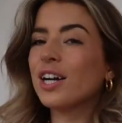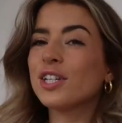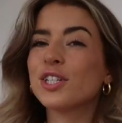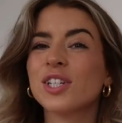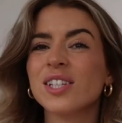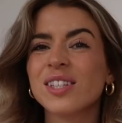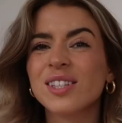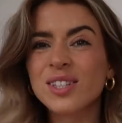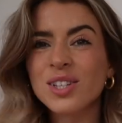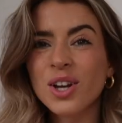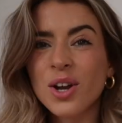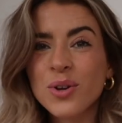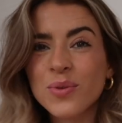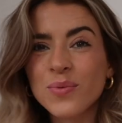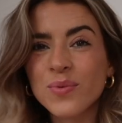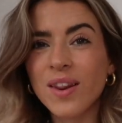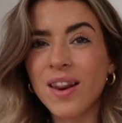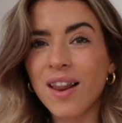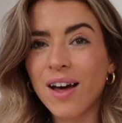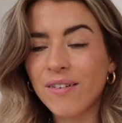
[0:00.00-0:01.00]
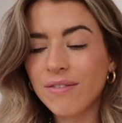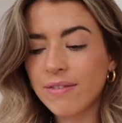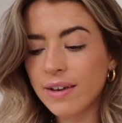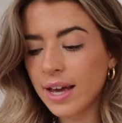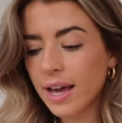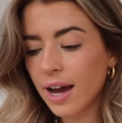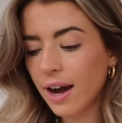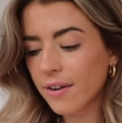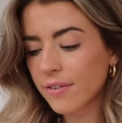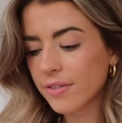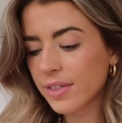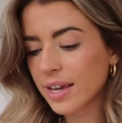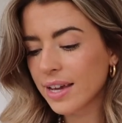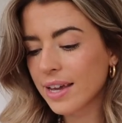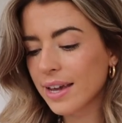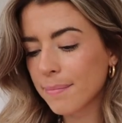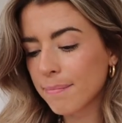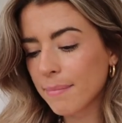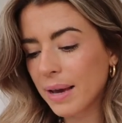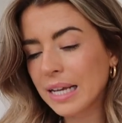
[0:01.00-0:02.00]
I just don't love it I
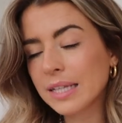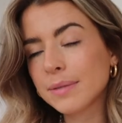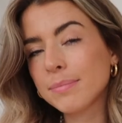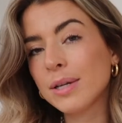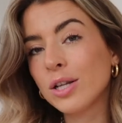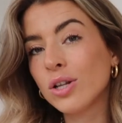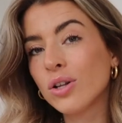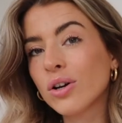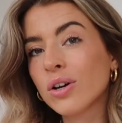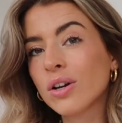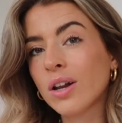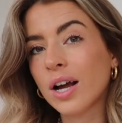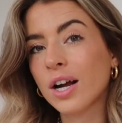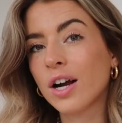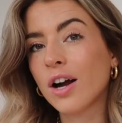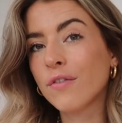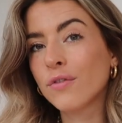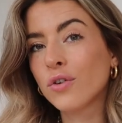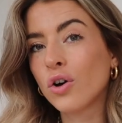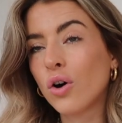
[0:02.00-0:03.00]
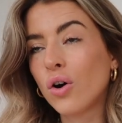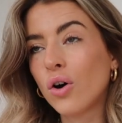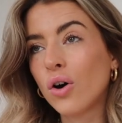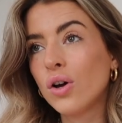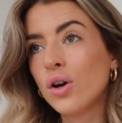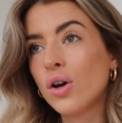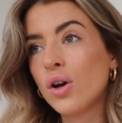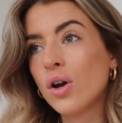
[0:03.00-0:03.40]
think it makes me look like I've got